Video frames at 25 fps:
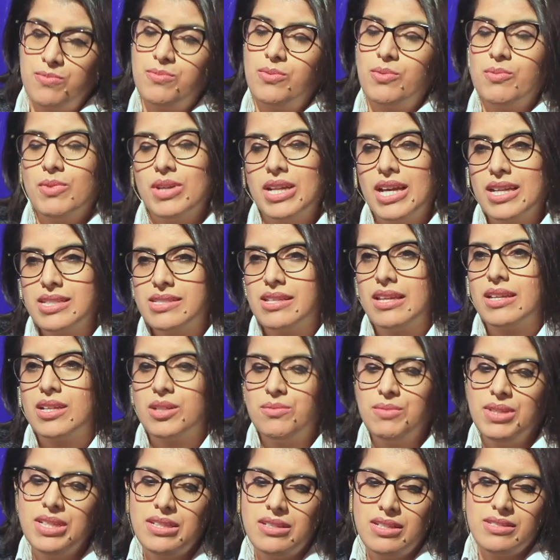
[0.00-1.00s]
When I say
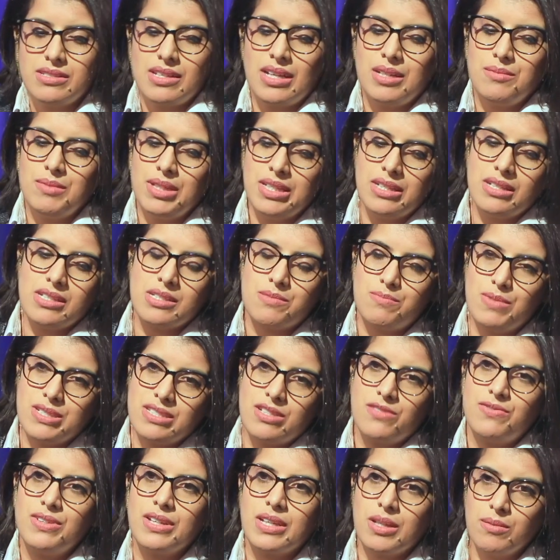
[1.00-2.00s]
communities, I mean
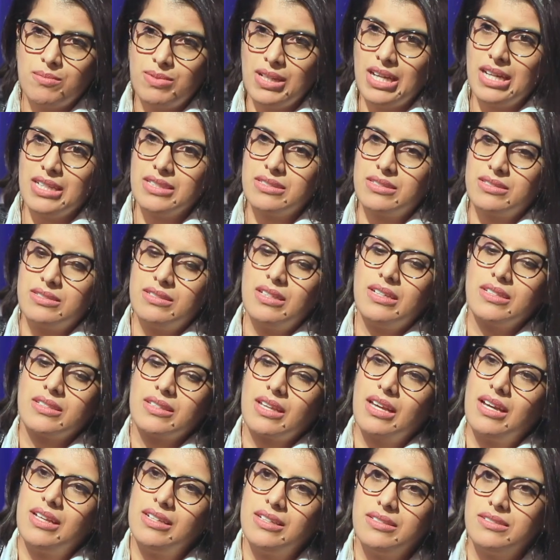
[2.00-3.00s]
specific plants that
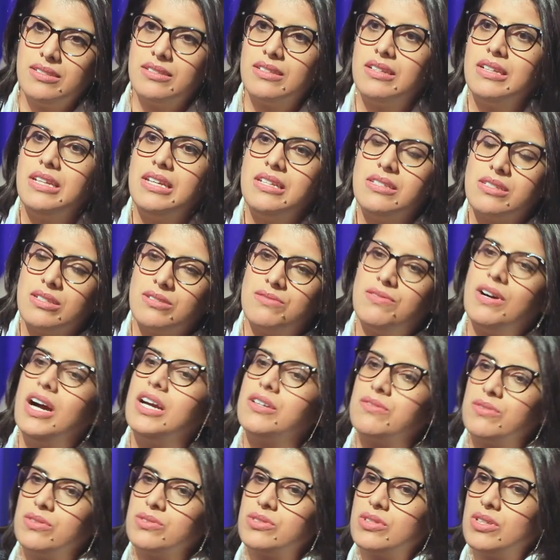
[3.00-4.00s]
can literally
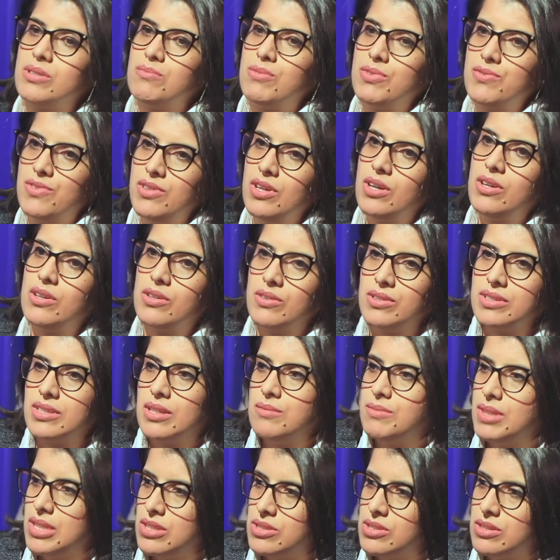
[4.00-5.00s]
survive on top of the oil
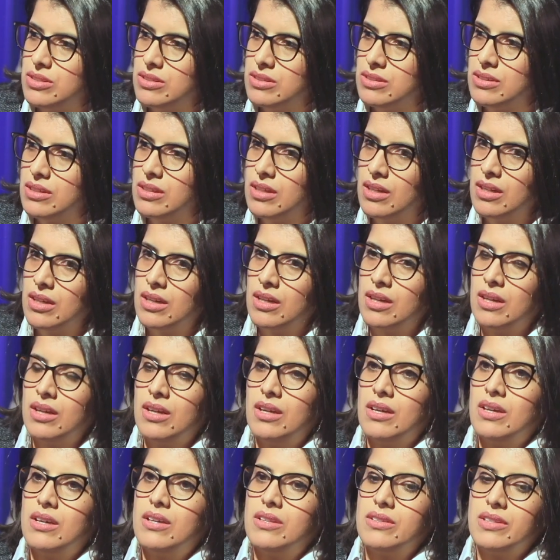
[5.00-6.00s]
contamination.
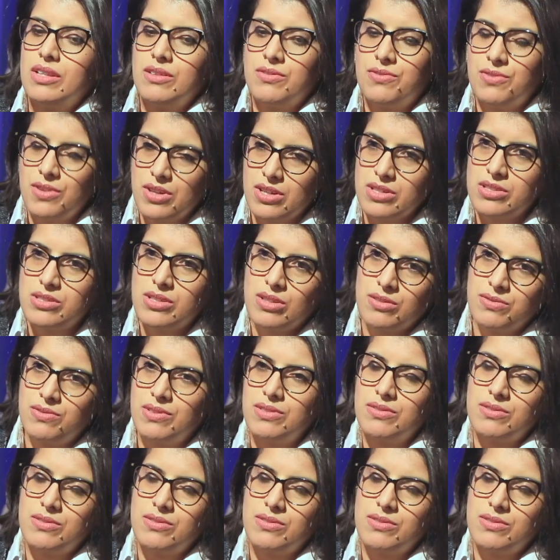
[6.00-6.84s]
The first of